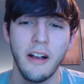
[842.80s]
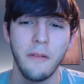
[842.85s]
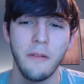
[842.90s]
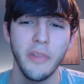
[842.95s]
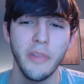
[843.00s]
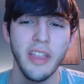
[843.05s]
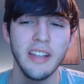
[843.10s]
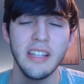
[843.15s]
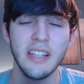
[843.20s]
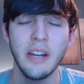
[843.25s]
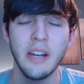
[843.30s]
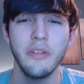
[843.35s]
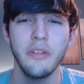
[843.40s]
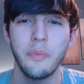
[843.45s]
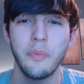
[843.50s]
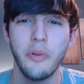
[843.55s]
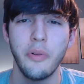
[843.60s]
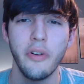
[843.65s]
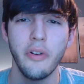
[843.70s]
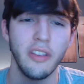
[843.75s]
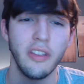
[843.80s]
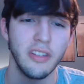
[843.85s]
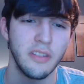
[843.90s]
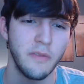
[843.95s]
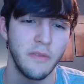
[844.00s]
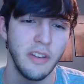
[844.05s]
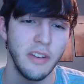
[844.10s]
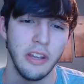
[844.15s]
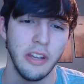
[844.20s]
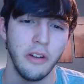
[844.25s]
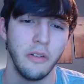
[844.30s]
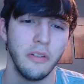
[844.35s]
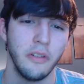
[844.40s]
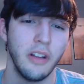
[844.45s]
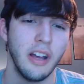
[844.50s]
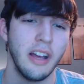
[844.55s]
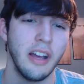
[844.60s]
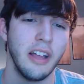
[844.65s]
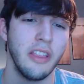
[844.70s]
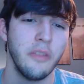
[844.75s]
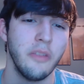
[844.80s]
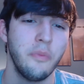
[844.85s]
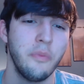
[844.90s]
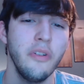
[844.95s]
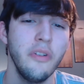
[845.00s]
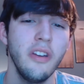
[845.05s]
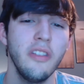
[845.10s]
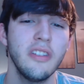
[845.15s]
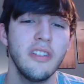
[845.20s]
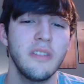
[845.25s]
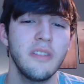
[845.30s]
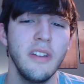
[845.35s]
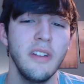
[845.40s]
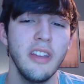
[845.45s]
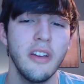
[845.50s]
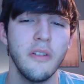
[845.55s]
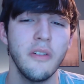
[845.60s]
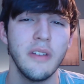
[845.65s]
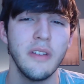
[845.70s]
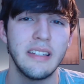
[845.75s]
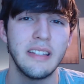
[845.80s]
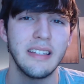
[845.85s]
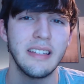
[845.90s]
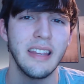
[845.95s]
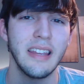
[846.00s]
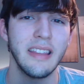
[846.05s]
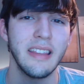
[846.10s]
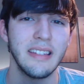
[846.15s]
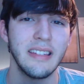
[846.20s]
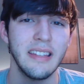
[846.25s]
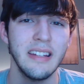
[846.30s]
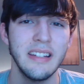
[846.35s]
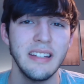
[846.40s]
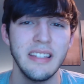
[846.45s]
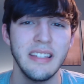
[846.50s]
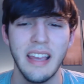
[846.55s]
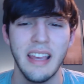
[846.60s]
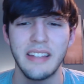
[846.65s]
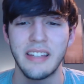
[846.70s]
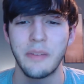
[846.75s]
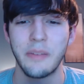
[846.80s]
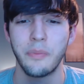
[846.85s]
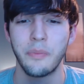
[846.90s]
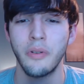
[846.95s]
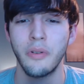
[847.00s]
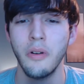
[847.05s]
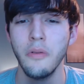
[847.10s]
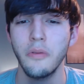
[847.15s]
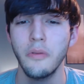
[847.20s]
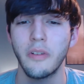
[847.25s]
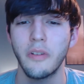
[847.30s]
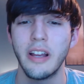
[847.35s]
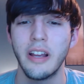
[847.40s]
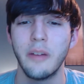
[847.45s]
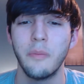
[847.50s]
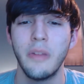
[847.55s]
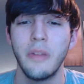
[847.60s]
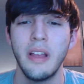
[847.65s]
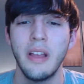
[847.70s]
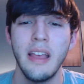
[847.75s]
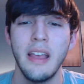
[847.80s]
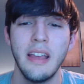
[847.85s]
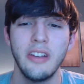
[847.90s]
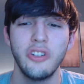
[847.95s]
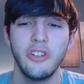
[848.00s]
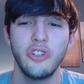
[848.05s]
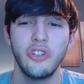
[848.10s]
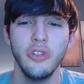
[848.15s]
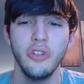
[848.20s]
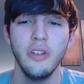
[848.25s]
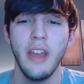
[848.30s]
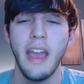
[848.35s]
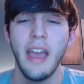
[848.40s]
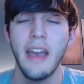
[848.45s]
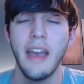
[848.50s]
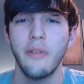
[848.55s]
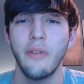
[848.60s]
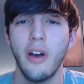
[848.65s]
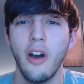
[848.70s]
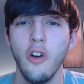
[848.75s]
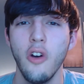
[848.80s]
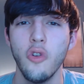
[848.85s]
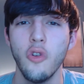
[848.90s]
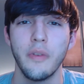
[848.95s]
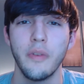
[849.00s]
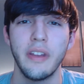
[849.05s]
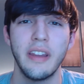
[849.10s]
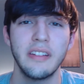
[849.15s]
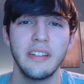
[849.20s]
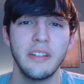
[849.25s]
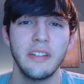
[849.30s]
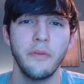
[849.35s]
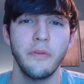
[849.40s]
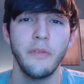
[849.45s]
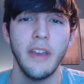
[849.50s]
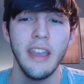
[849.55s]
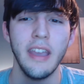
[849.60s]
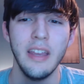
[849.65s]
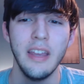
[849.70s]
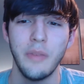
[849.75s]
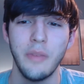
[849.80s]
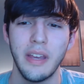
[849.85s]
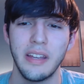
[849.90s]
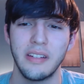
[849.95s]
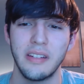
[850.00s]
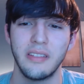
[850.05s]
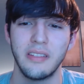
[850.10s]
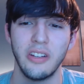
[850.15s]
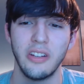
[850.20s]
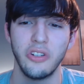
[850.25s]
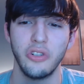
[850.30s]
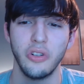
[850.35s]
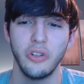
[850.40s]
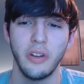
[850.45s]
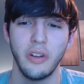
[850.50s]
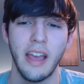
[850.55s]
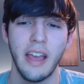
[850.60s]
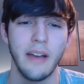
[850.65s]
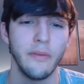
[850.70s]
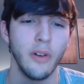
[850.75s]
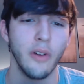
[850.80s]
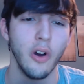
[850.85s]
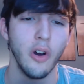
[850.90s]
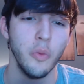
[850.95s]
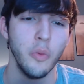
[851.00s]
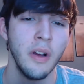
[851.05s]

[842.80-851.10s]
that's not really the point of this video. The point of this video is to say that Tennessee as a program should have hope, and as a fan base, they should have hope